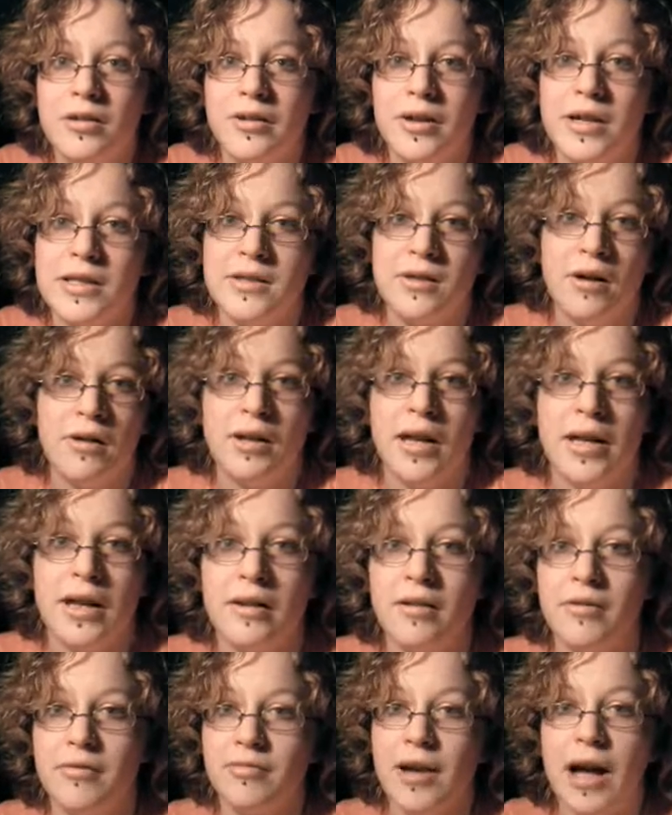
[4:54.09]
that it's not
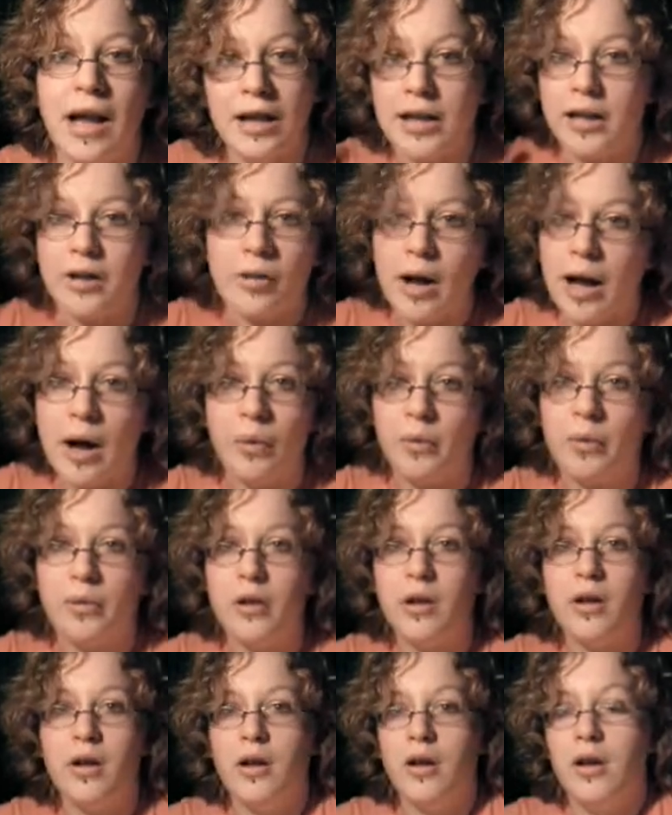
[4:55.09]
like rattling around.